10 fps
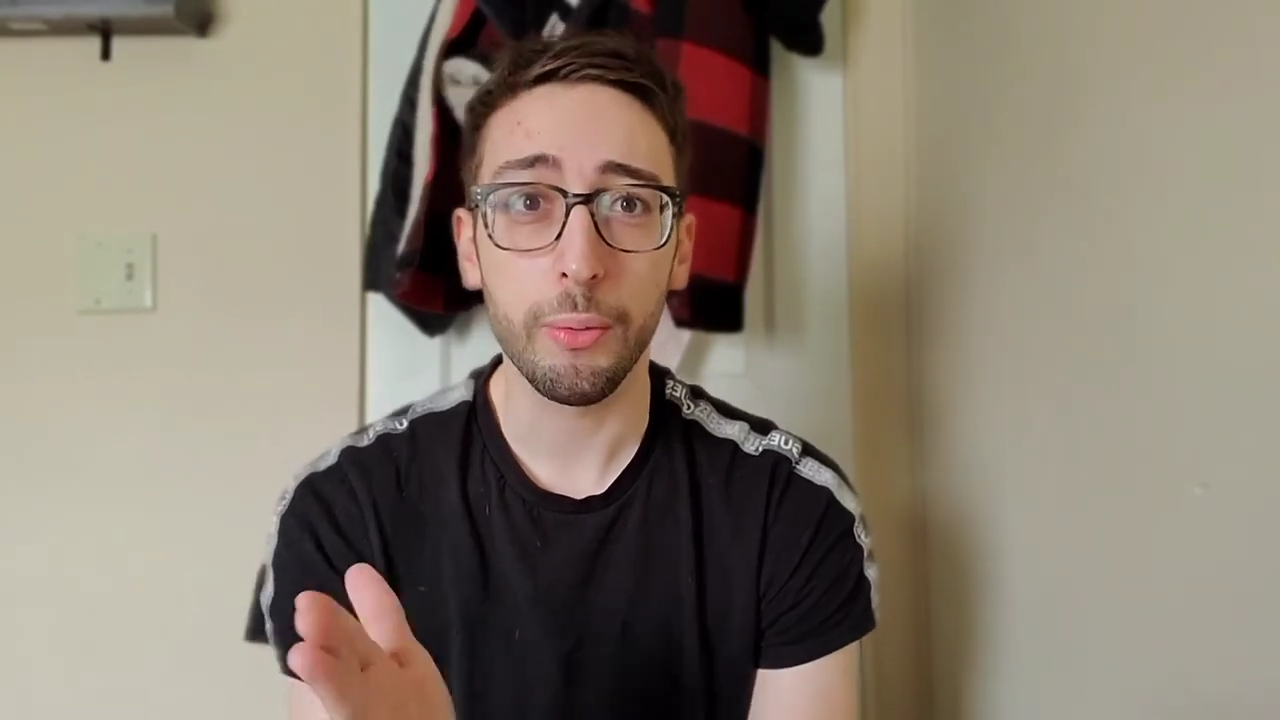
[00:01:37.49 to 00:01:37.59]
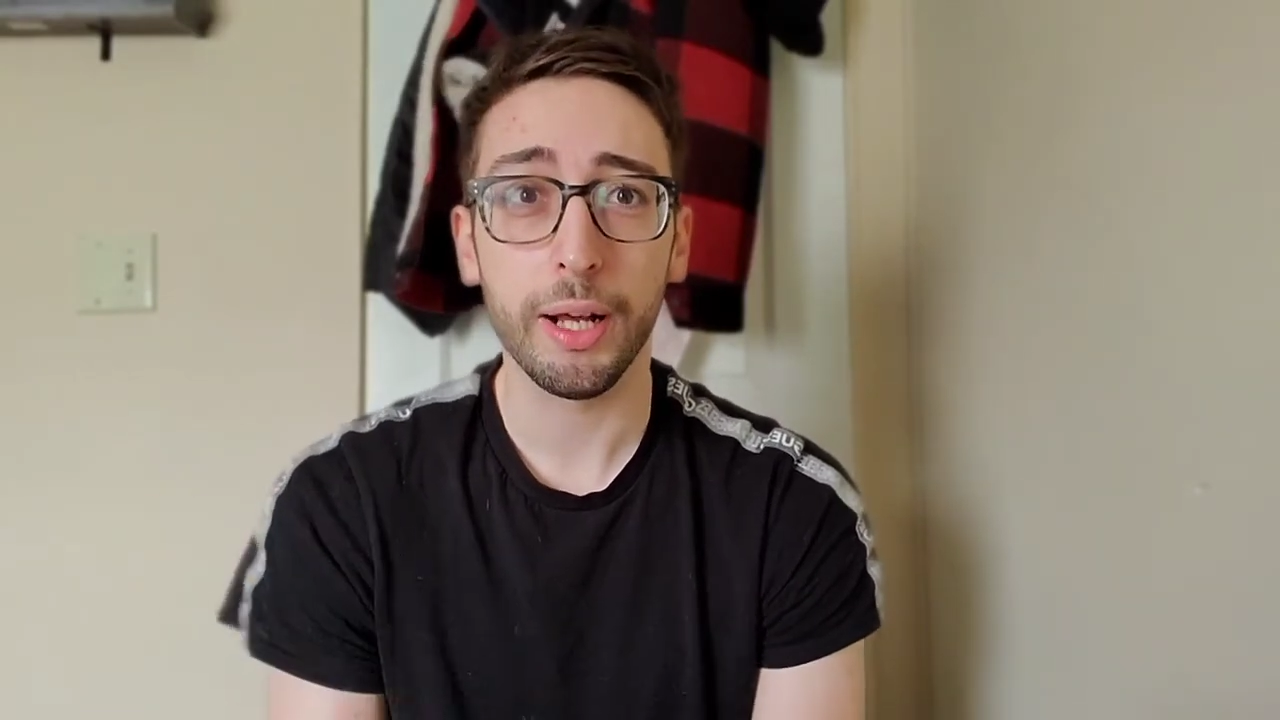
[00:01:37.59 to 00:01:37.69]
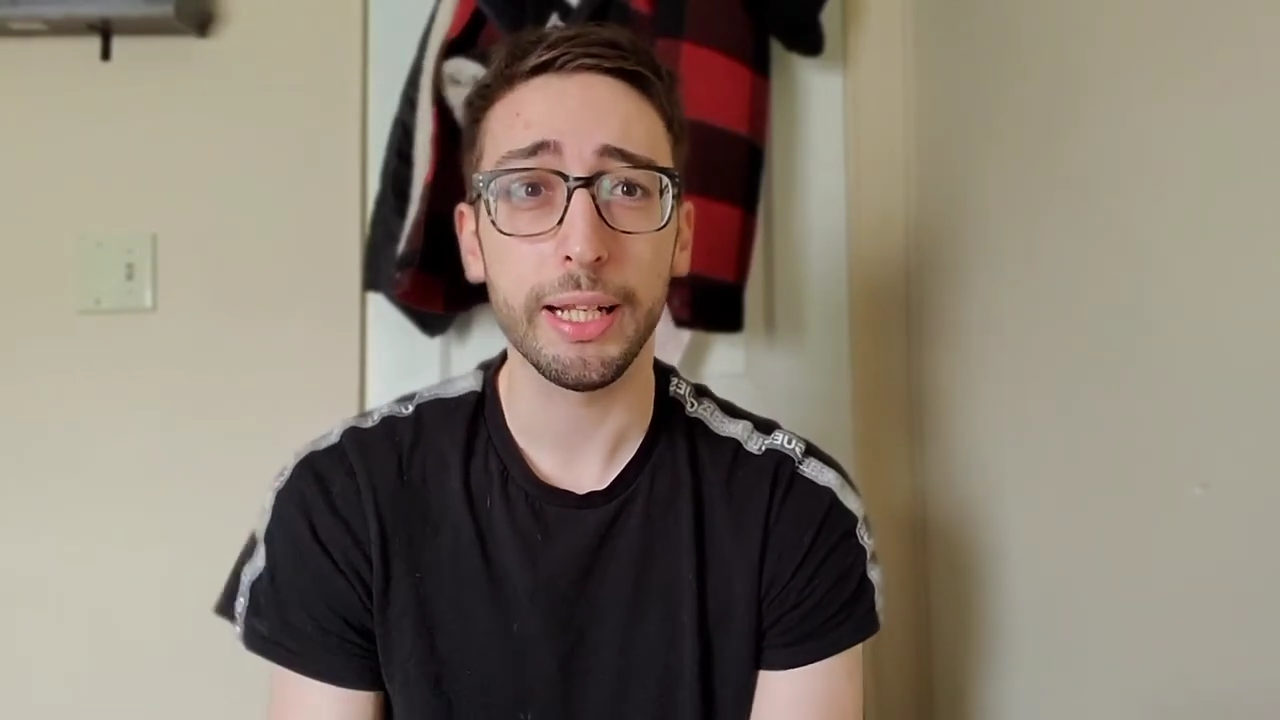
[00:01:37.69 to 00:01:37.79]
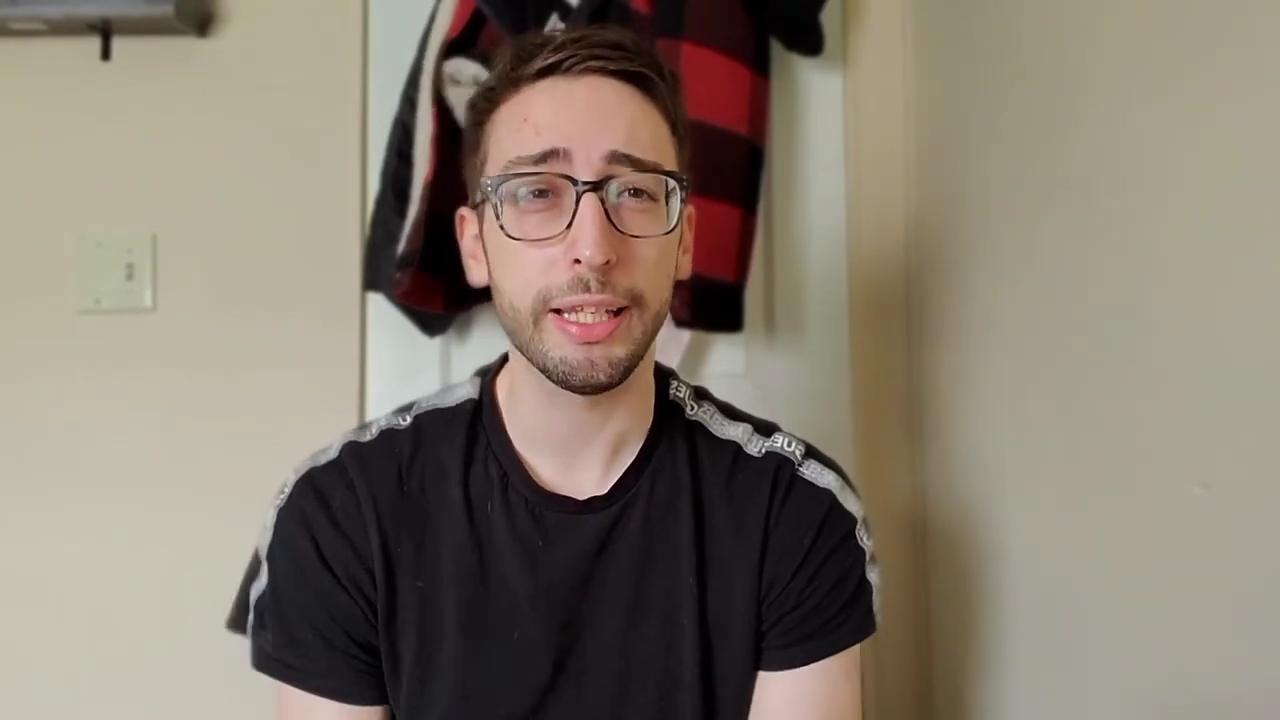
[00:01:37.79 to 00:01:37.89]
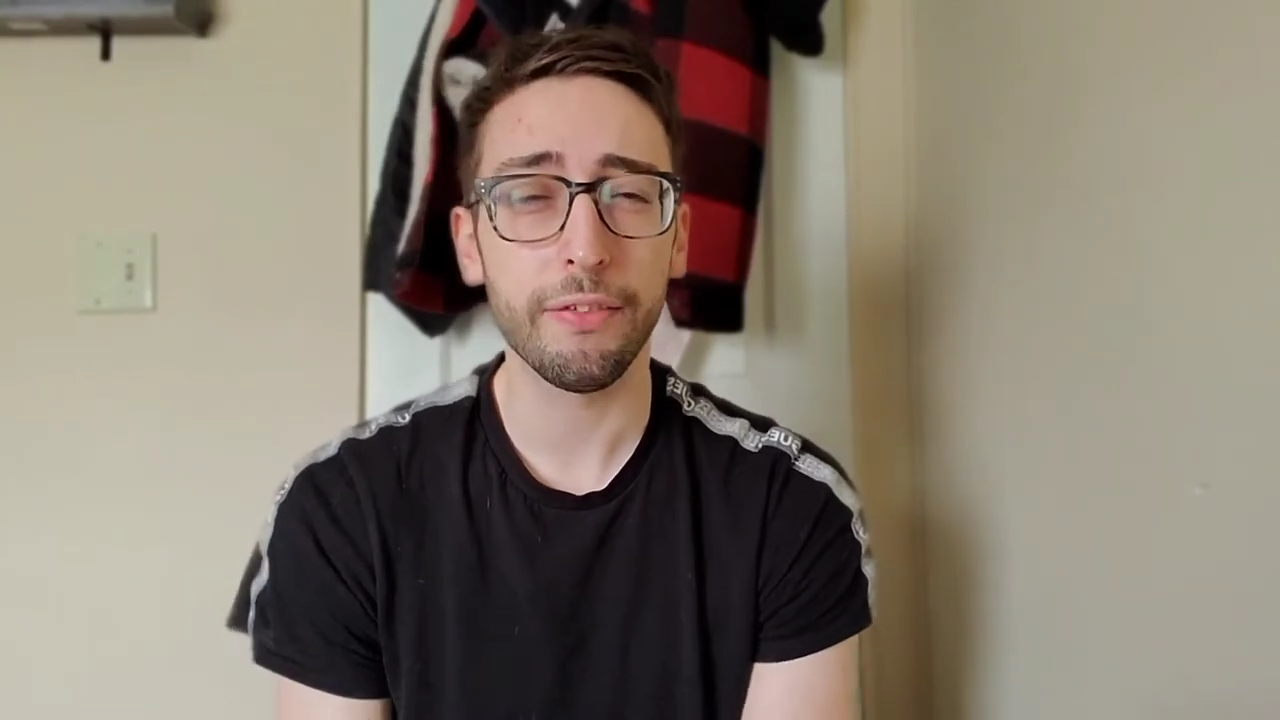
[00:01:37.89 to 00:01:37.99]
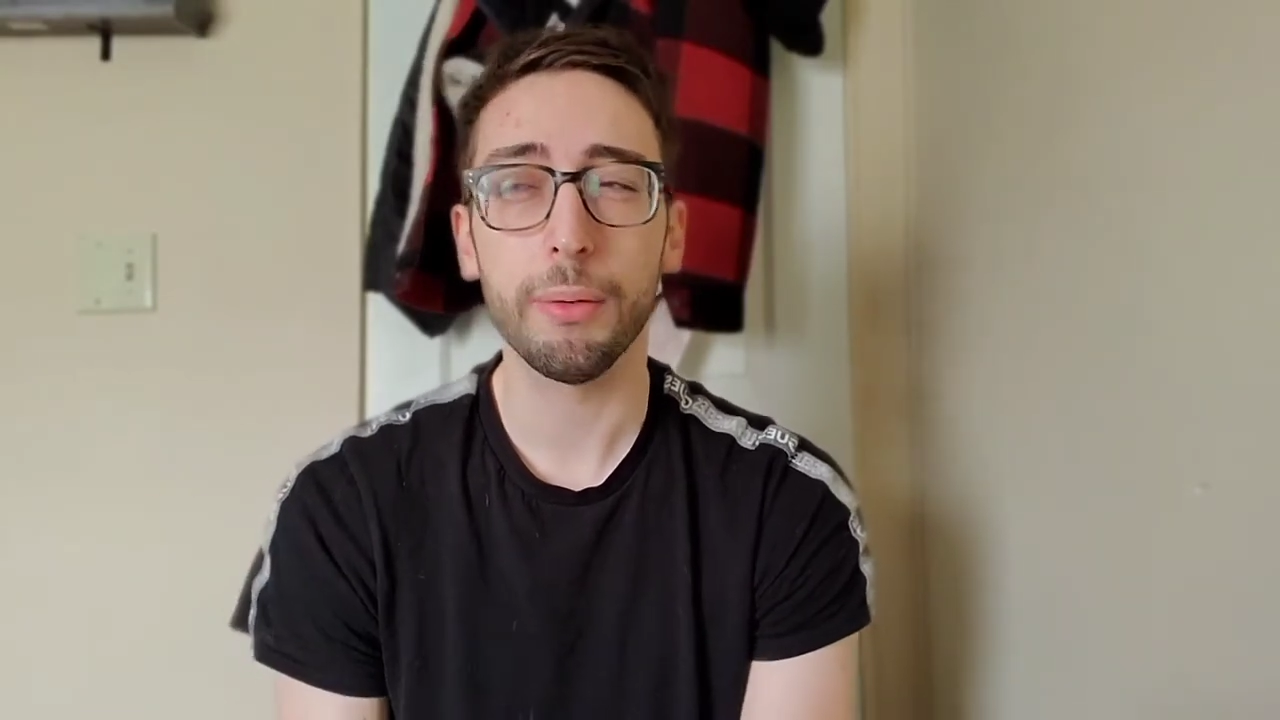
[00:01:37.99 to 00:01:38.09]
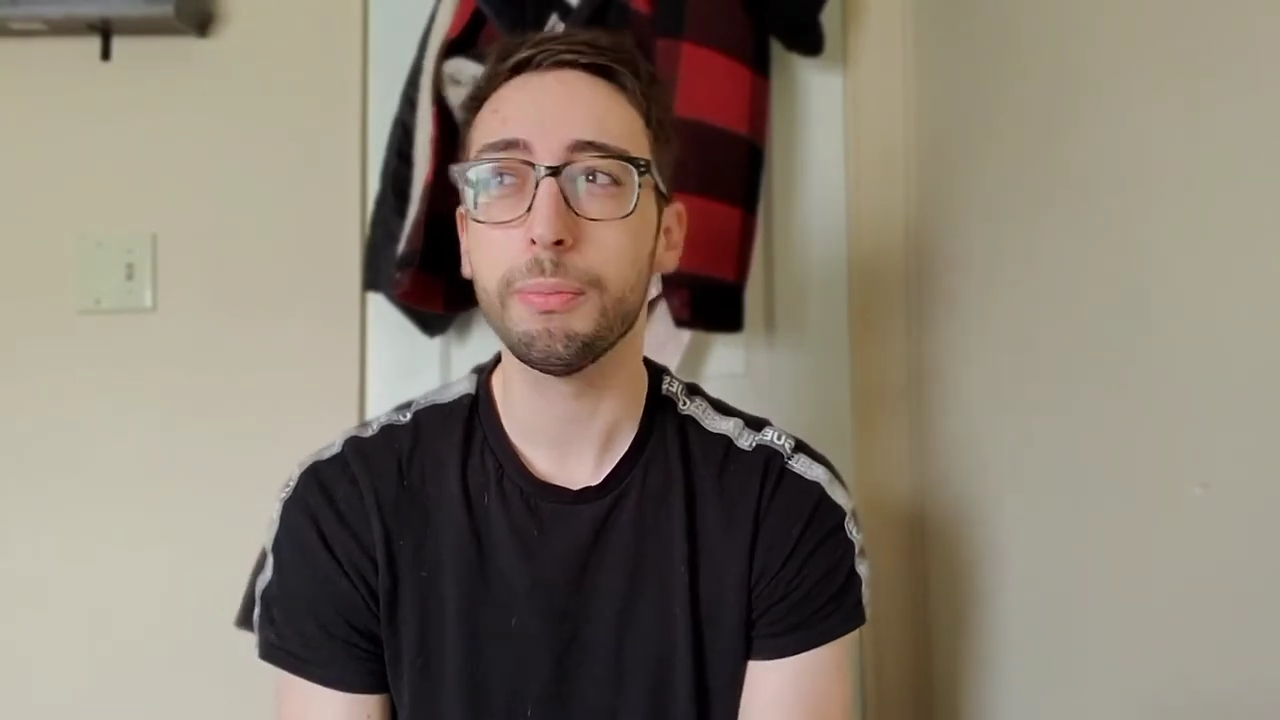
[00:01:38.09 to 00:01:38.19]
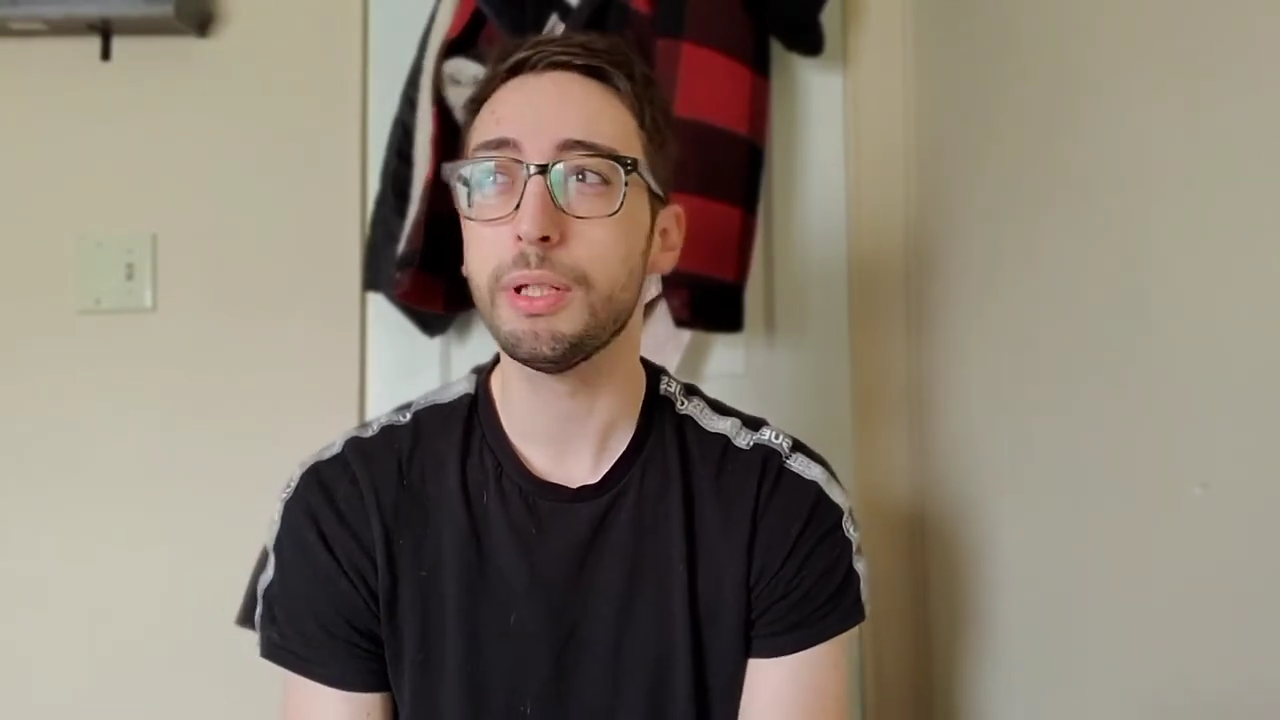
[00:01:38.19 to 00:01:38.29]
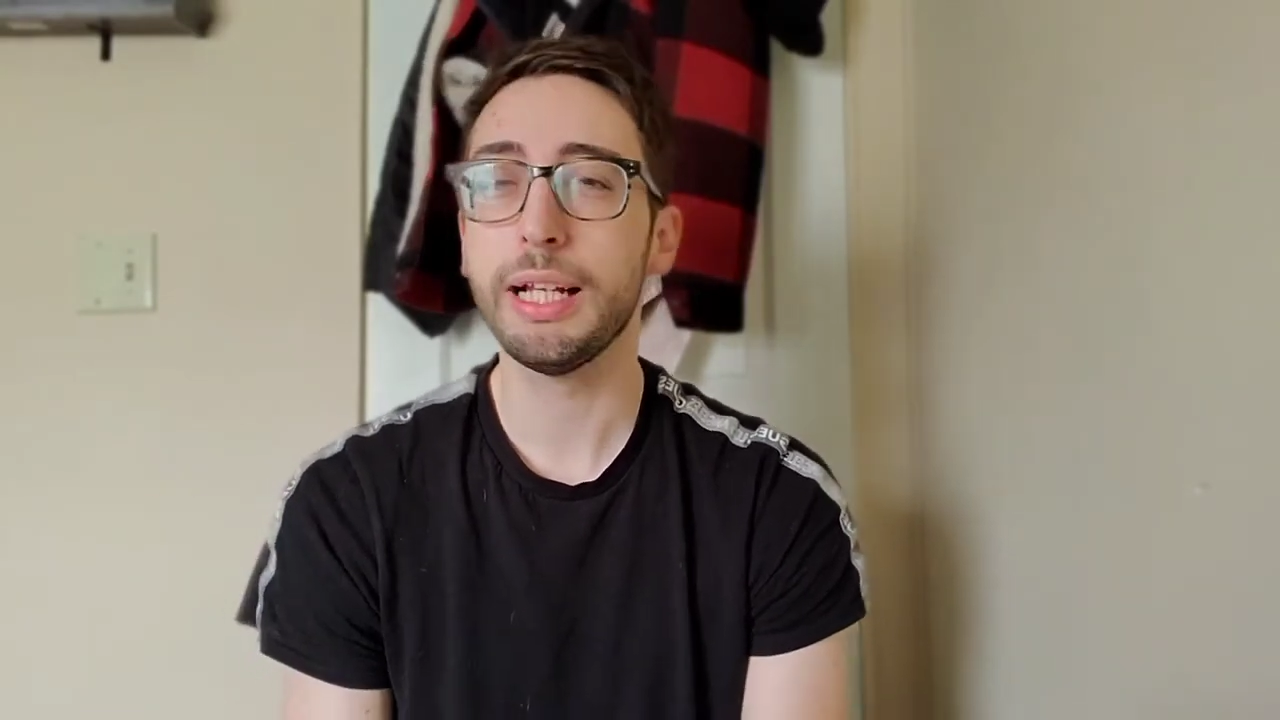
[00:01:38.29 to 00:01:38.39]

want to give up